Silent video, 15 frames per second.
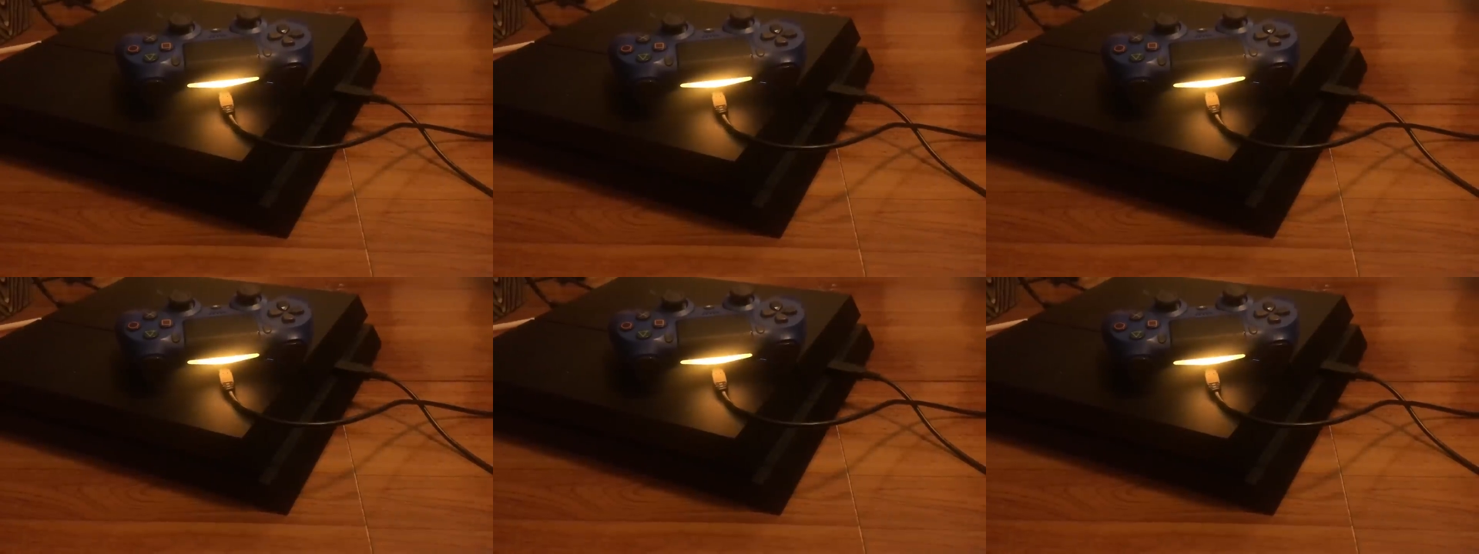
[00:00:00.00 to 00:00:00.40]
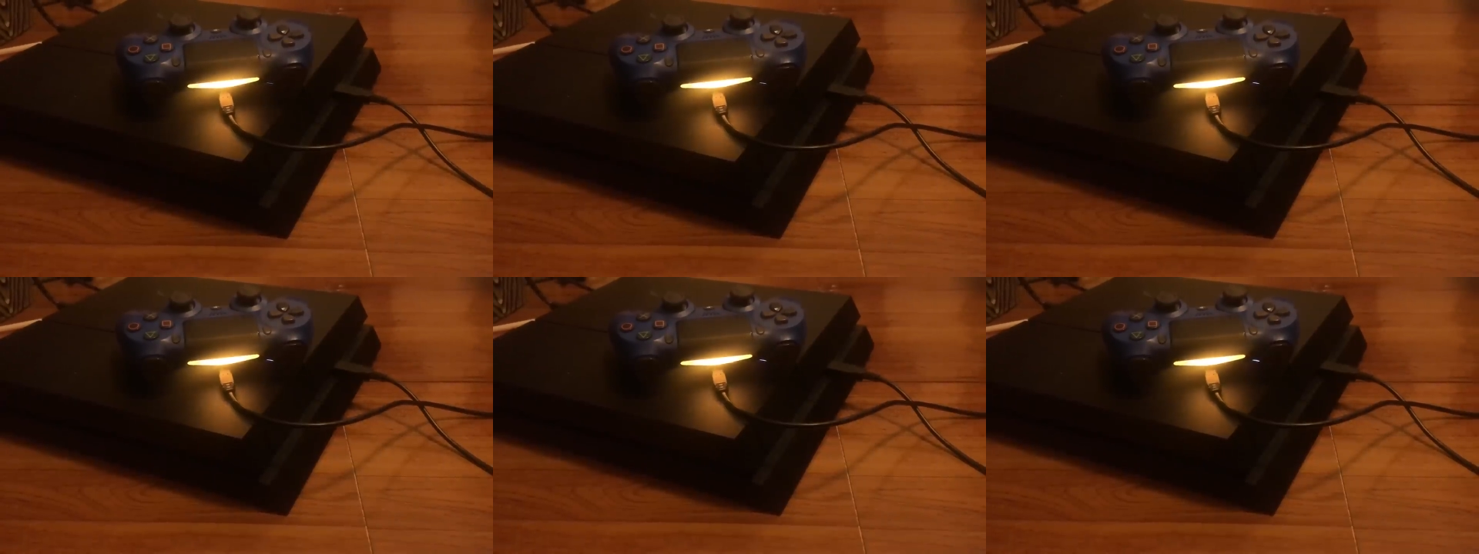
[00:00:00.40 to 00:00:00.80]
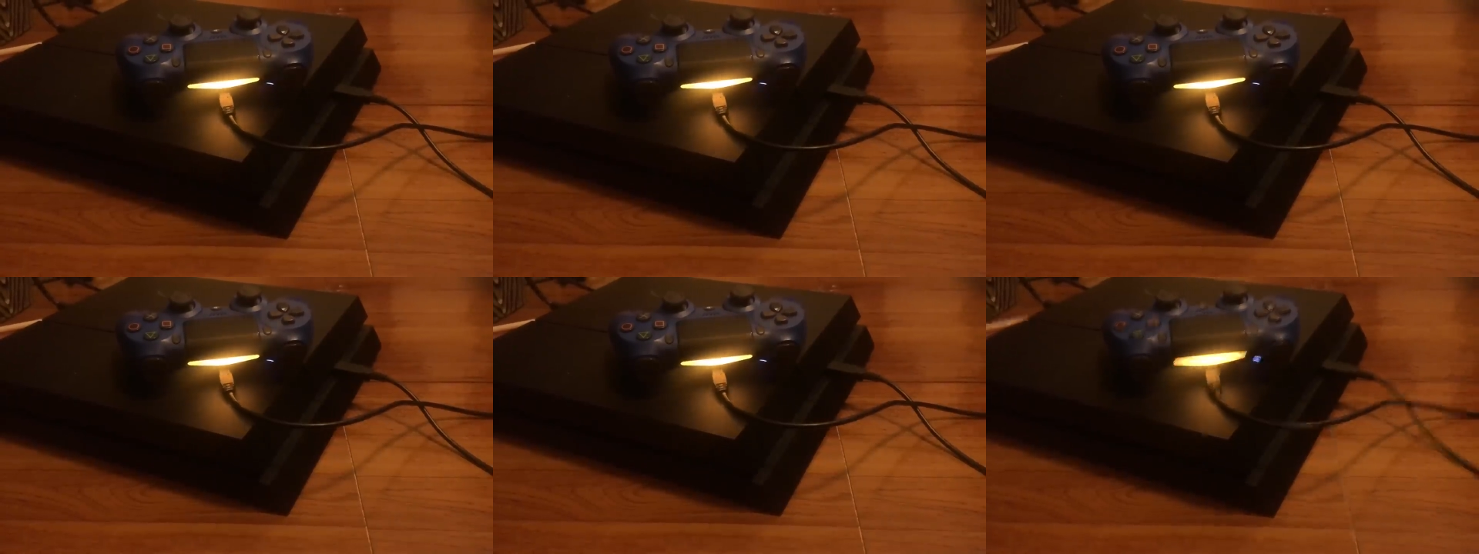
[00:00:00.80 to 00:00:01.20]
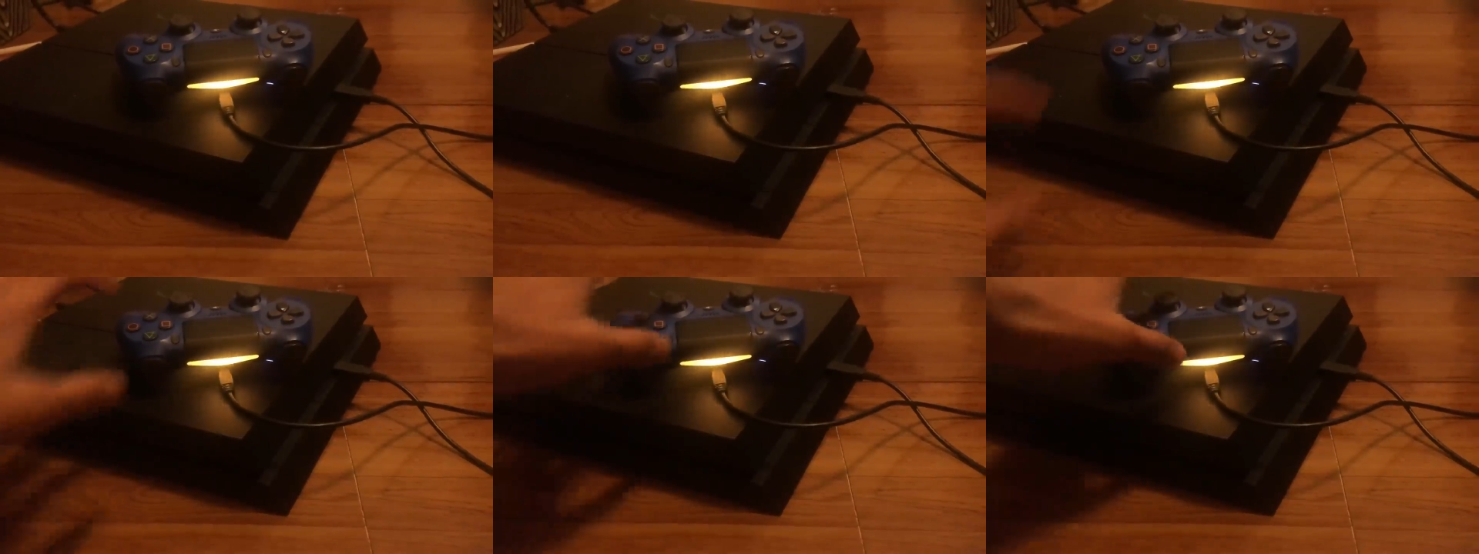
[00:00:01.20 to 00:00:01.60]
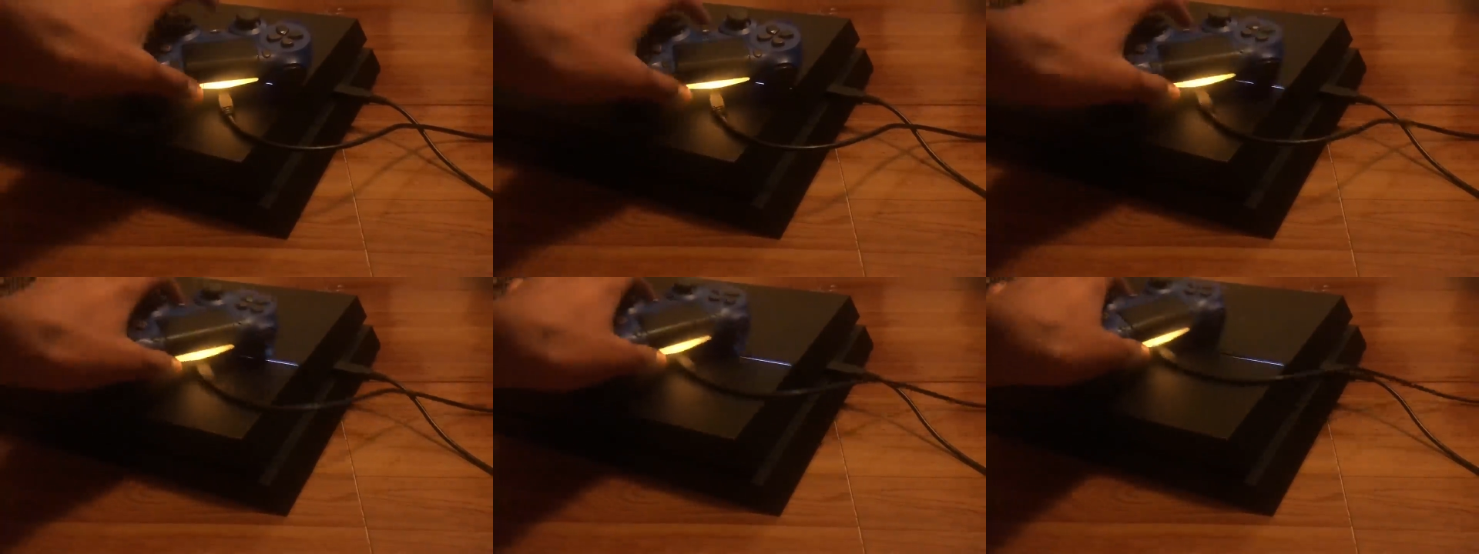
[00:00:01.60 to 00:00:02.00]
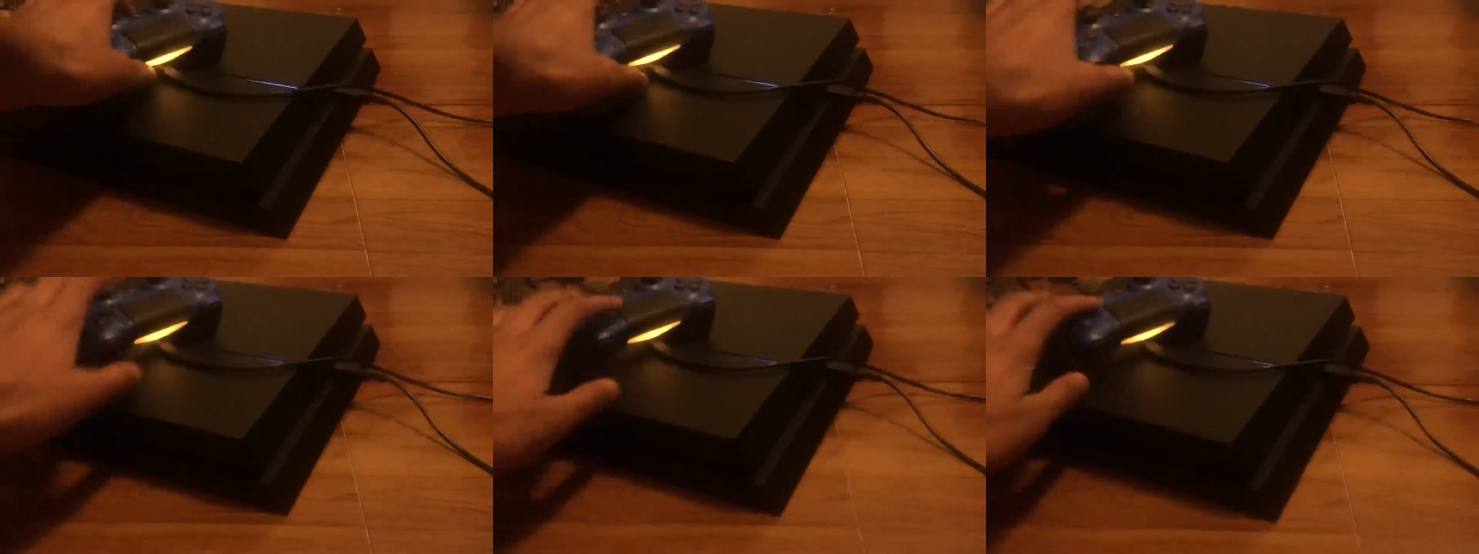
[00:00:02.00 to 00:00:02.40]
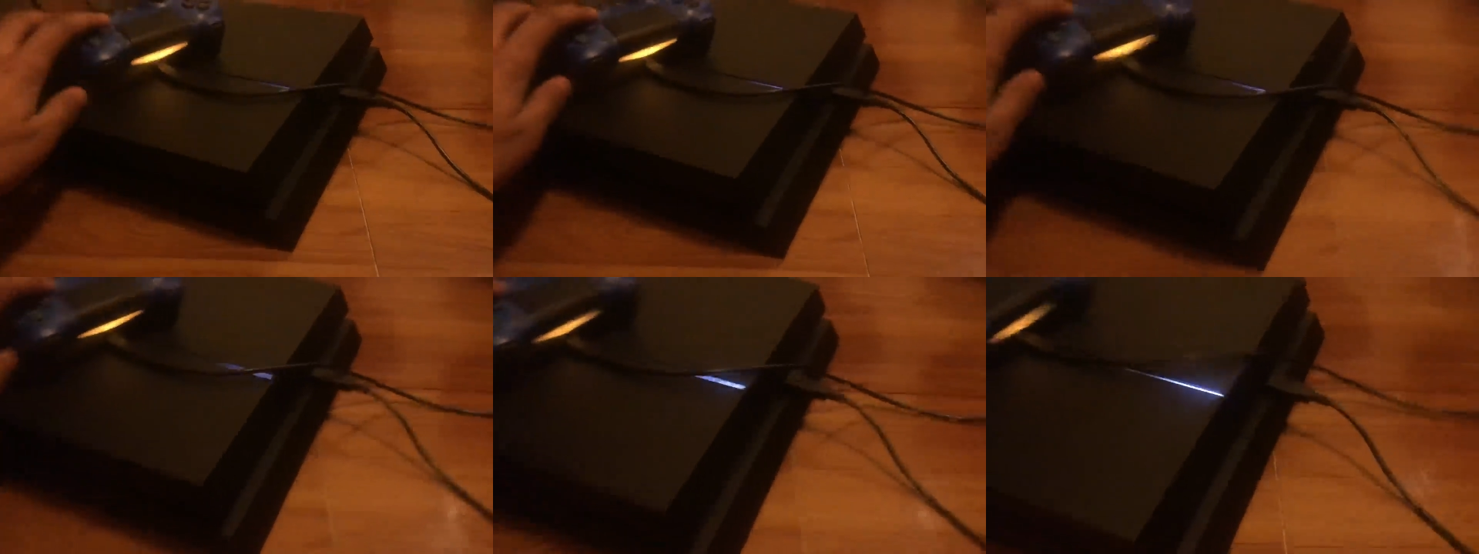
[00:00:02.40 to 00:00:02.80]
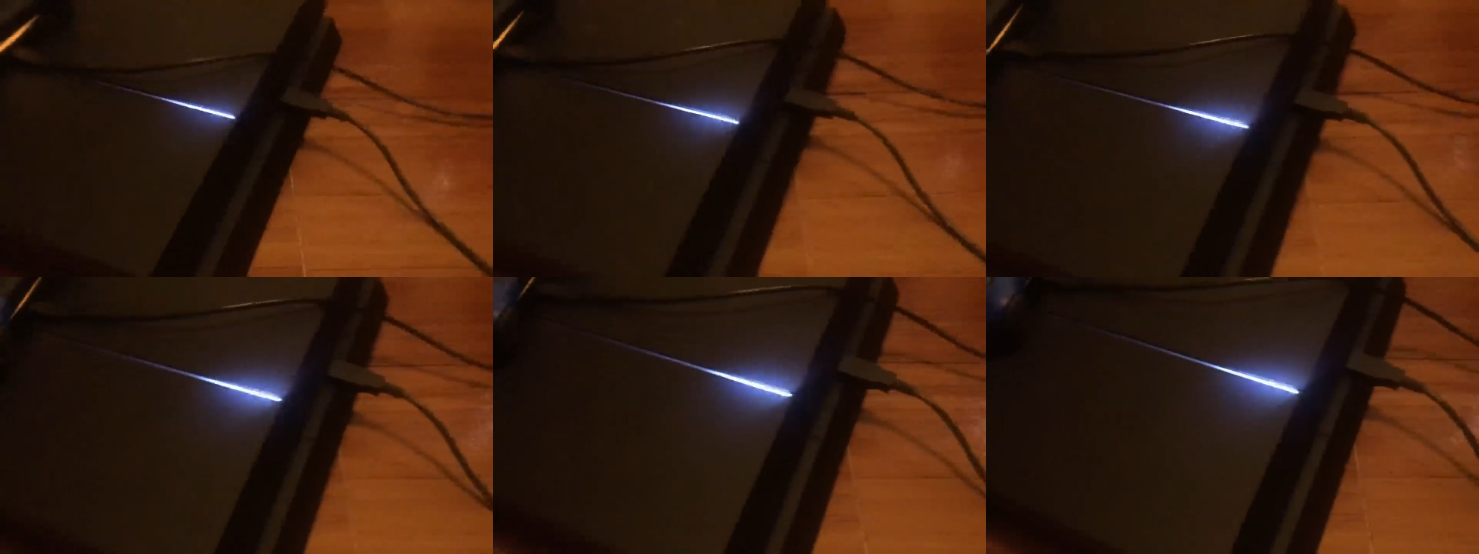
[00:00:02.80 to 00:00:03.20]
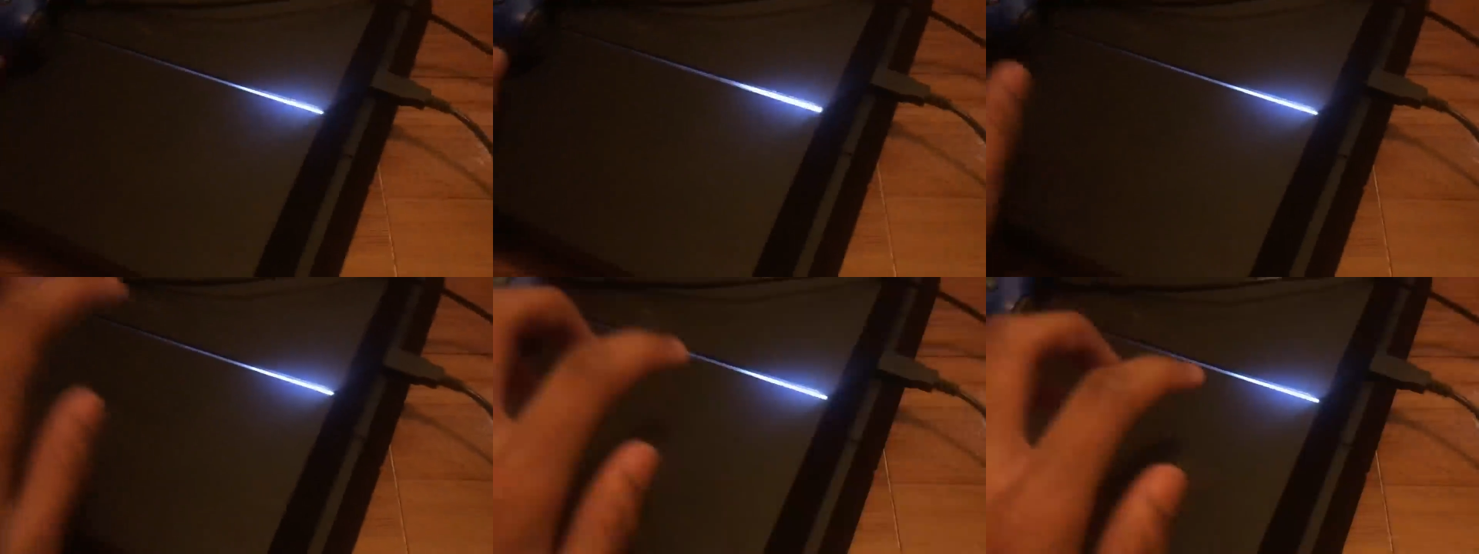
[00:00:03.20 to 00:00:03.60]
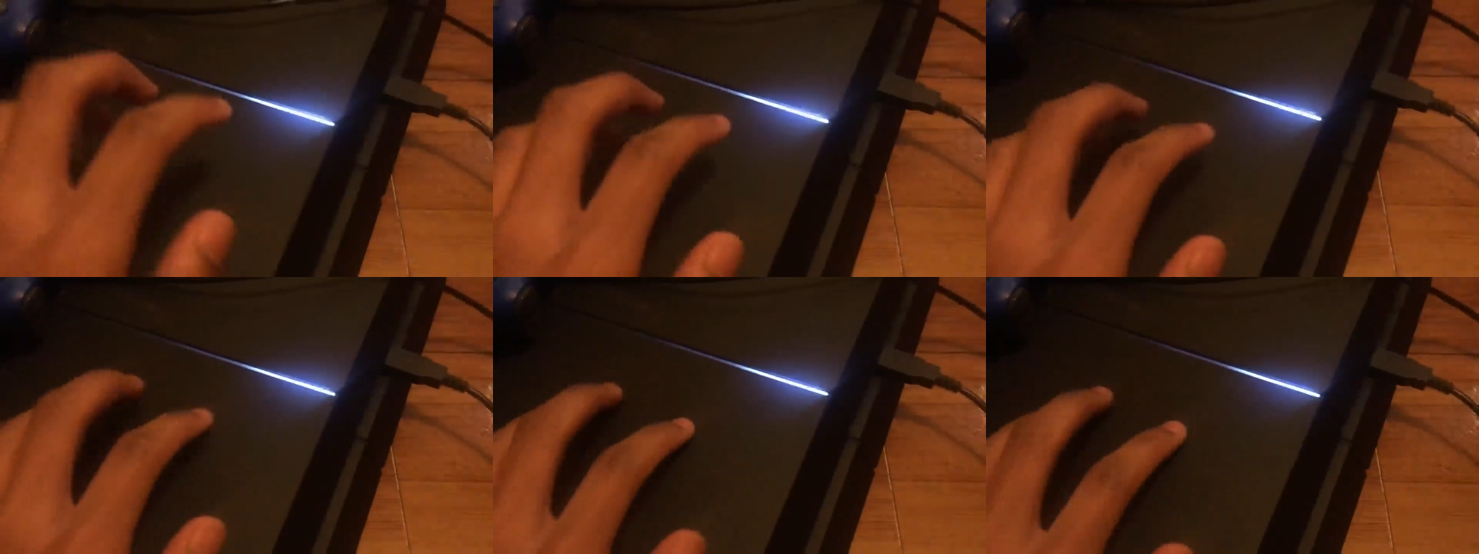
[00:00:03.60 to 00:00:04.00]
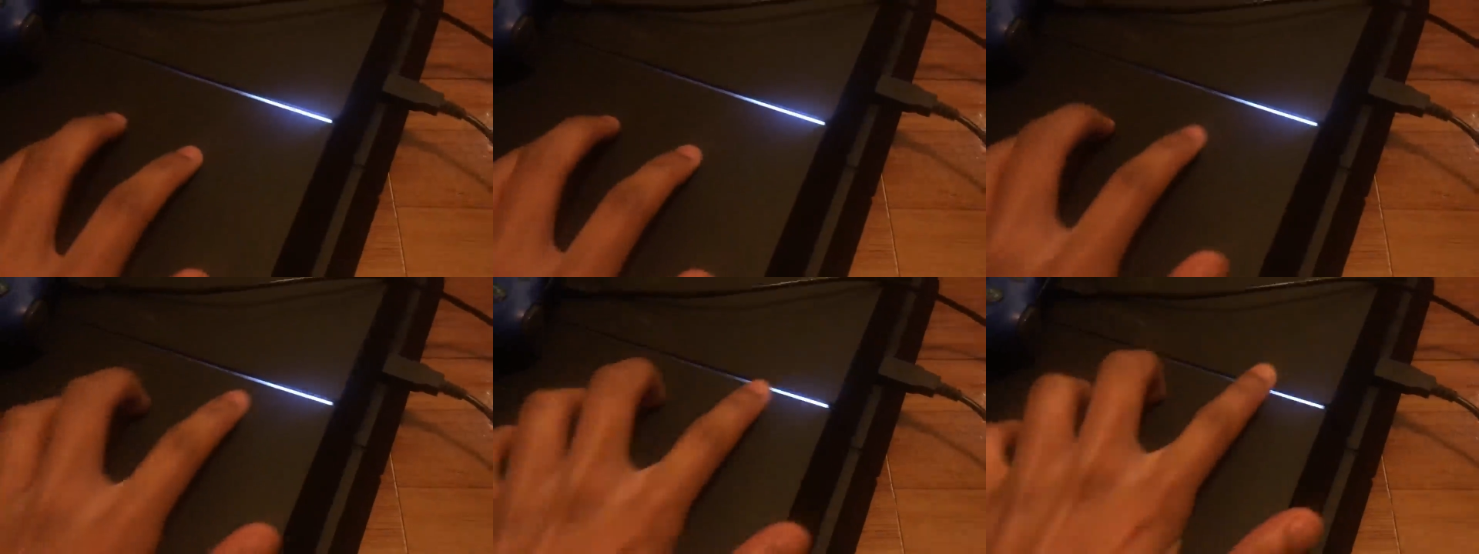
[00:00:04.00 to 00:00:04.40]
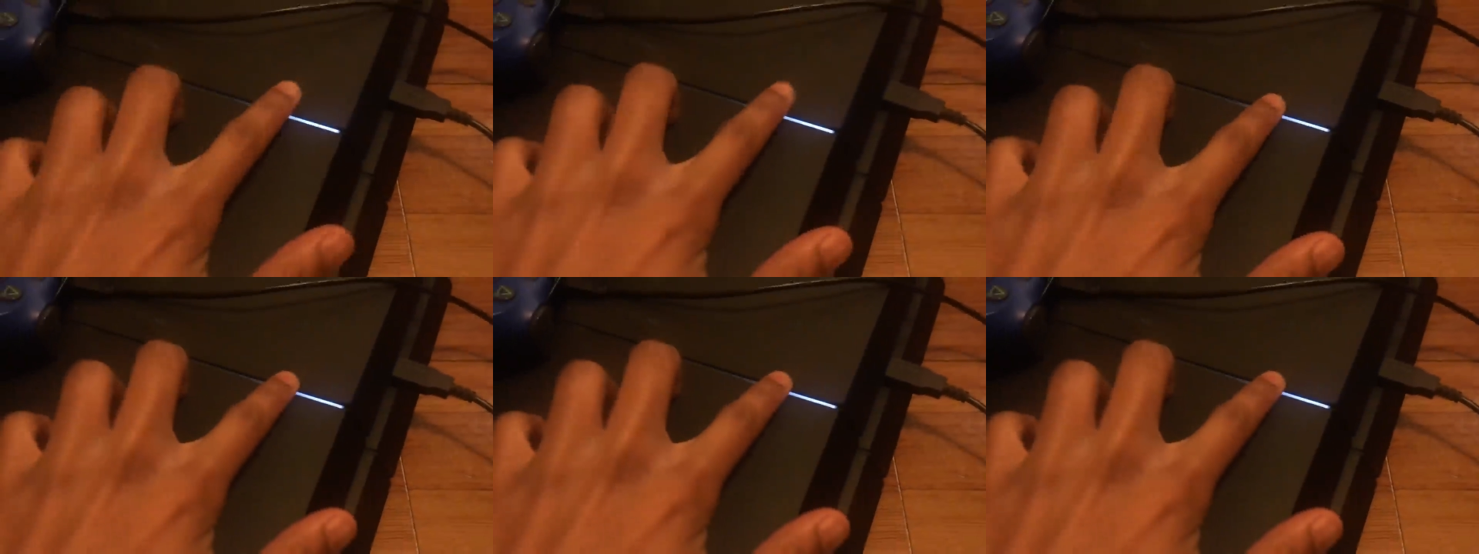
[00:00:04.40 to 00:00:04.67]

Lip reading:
Nobody's mouth can be seen.